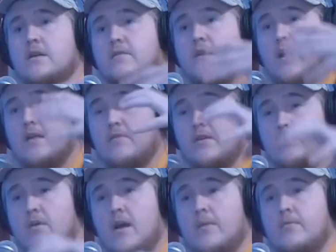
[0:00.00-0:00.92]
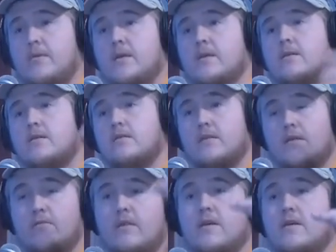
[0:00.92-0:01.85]
And if you had them on your property,
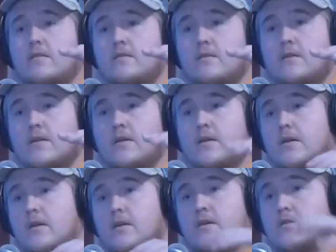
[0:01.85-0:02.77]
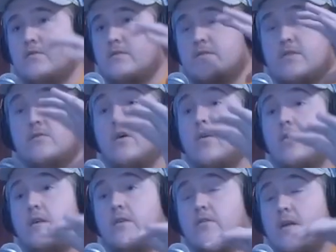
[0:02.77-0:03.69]
they were there. It was just you
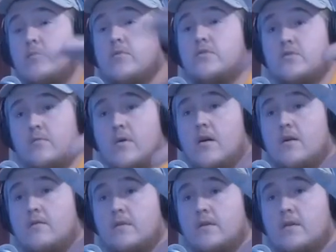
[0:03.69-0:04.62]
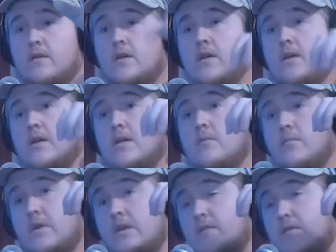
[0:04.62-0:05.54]
going in, you're not pushing them off. Mm-hmm.
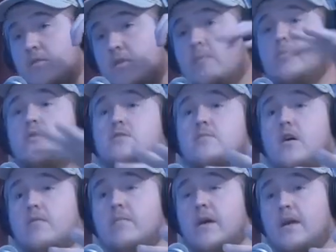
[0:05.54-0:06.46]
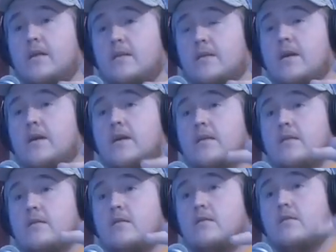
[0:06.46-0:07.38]
But even if you did push them off back in the
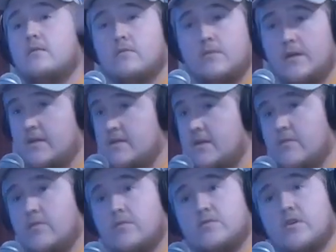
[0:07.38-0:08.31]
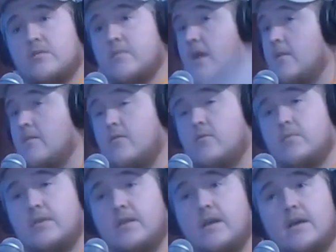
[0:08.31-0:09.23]
day, like I said, when the Orange Army came out
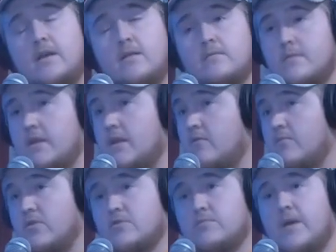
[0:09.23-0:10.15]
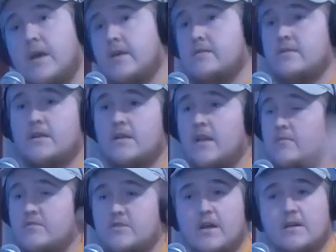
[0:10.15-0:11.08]
on open the day, they either pushing back, it's like a
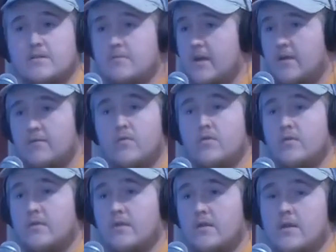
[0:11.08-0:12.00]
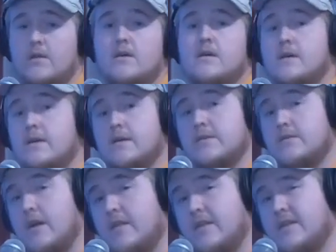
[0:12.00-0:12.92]
game of chess, back and forth.
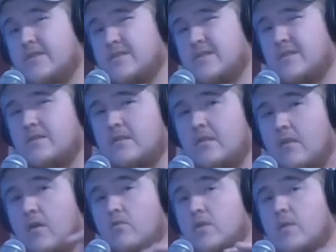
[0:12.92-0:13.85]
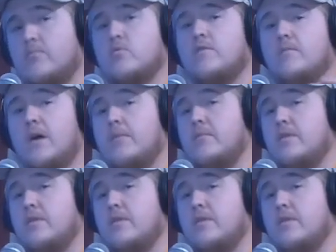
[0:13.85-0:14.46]
So I think just the, the low number of